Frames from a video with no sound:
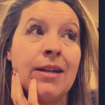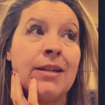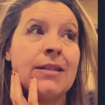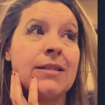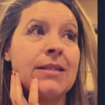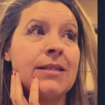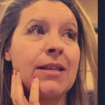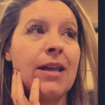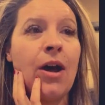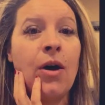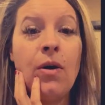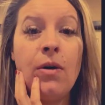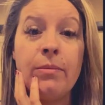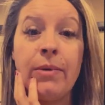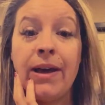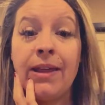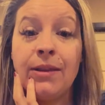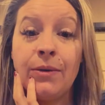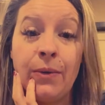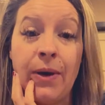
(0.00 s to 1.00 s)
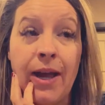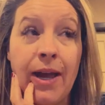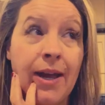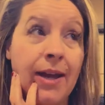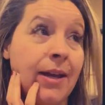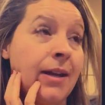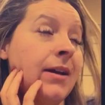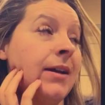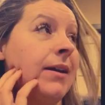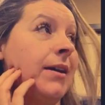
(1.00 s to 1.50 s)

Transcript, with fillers: do you, oh, by the way,